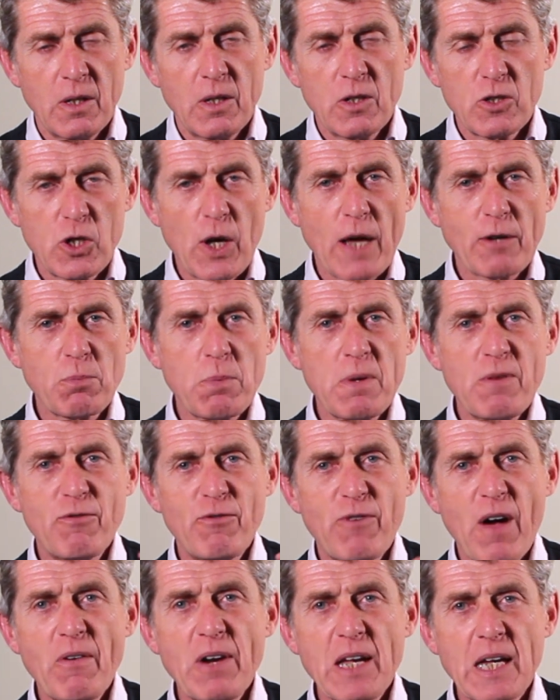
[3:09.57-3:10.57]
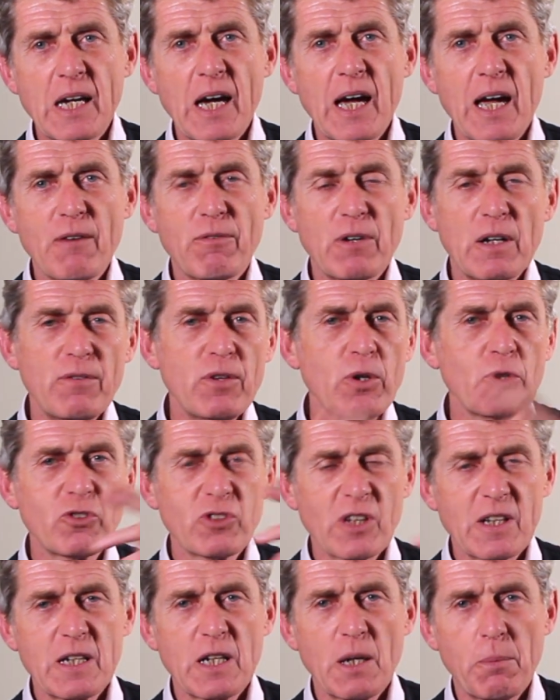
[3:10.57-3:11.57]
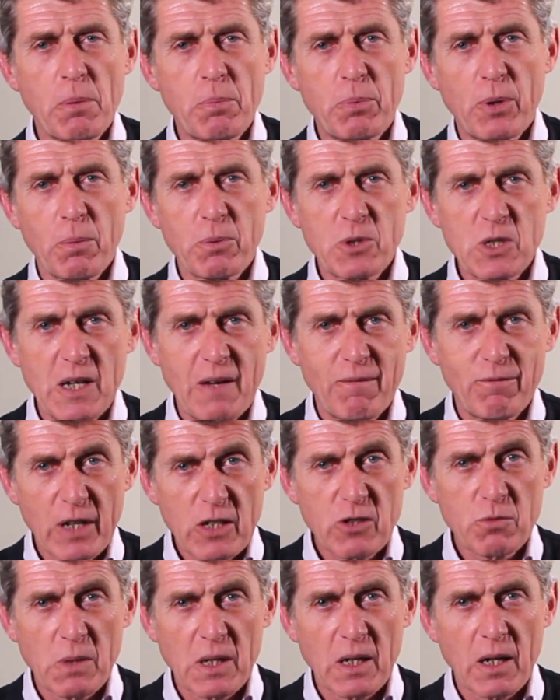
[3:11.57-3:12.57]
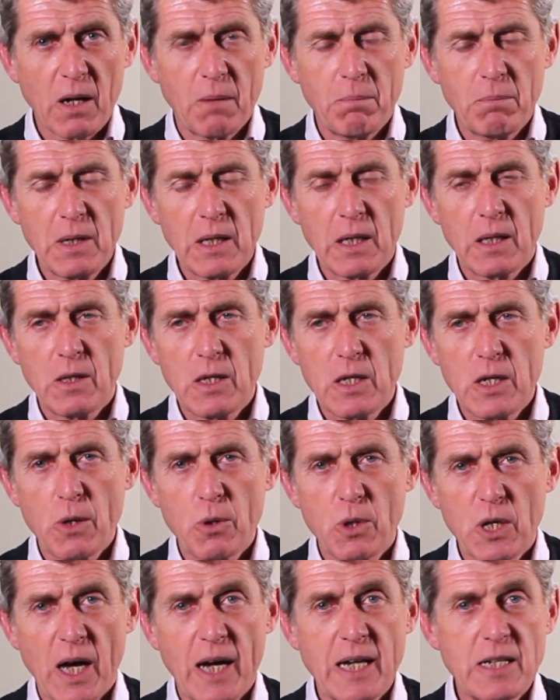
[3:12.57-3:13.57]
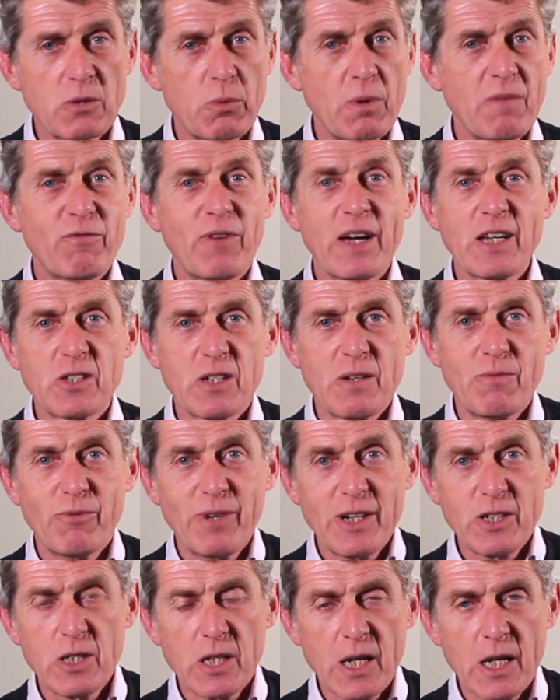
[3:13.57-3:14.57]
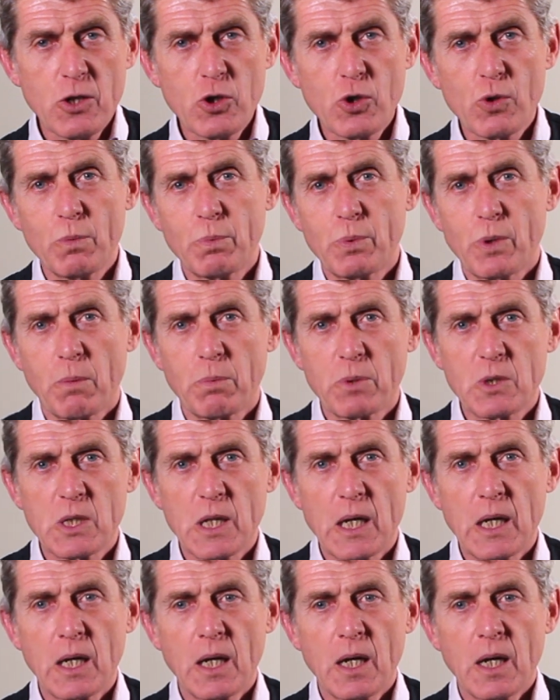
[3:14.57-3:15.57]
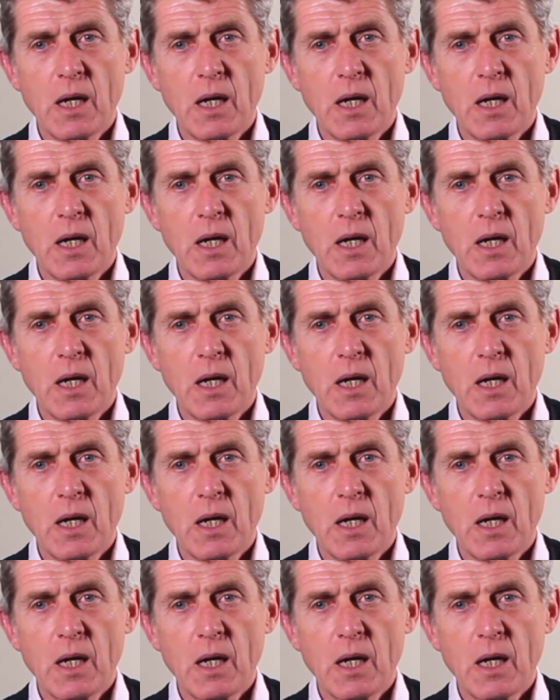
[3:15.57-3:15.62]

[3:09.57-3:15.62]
So you have to be very careful. If you're setting up a property investment company in the UK to invest in residential property,